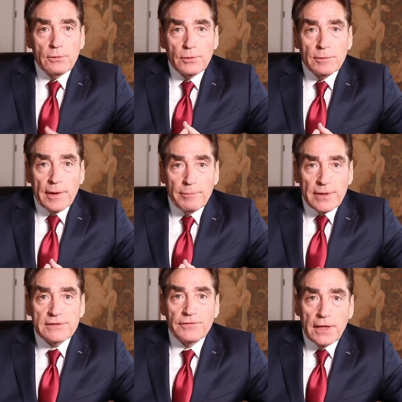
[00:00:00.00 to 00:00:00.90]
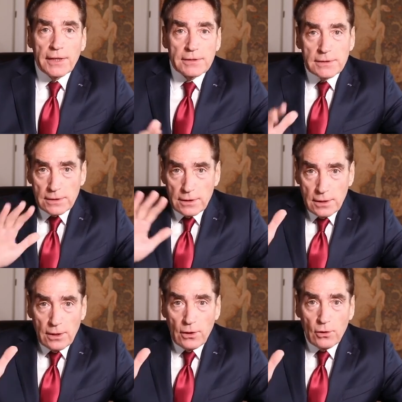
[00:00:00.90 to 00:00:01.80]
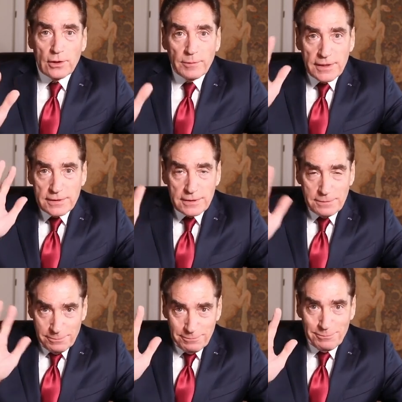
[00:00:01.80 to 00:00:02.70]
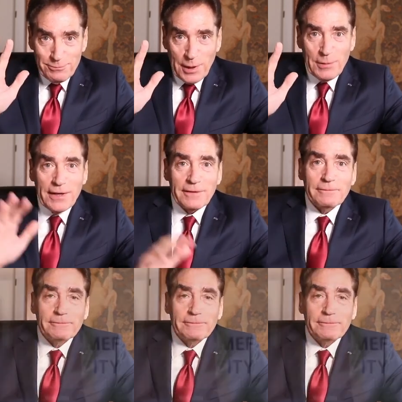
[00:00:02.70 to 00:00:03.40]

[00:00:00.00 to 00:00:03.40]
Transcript: with my best feelings, all the best. Bye bye.